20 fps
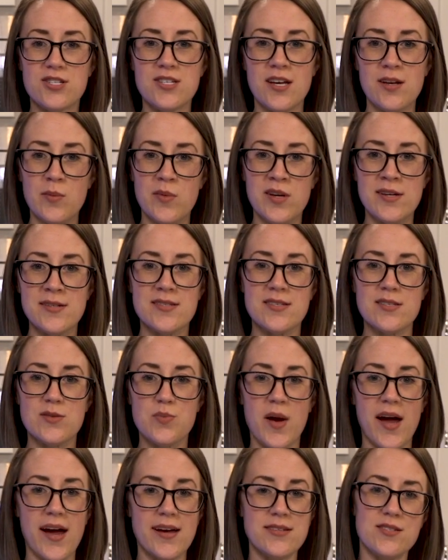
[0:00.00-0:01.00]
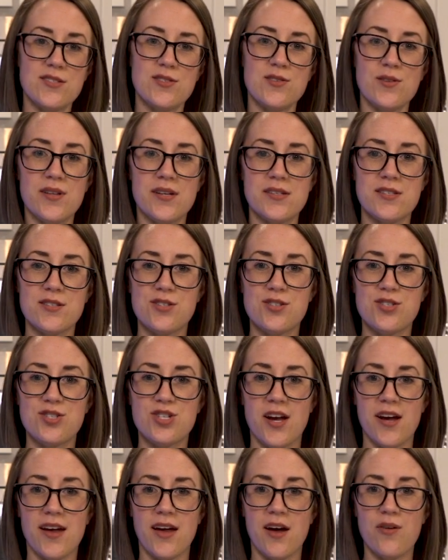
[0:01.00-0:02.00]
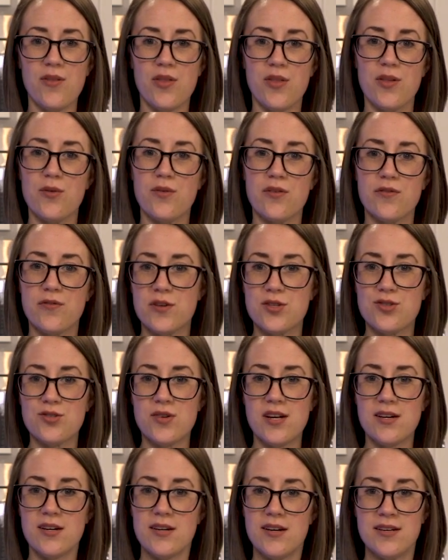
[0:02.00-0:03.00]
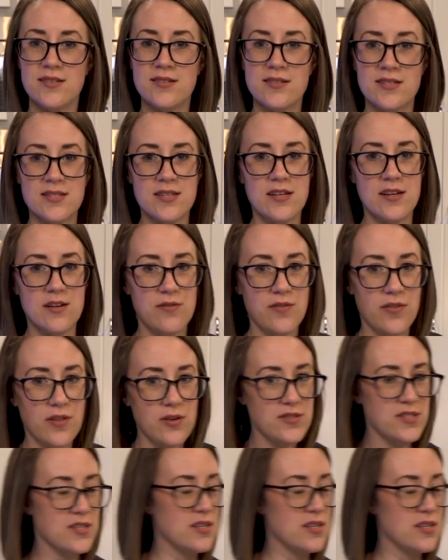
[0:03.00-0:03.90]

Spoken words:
10 minutes has passed, so let's check out the refrigerator and see if those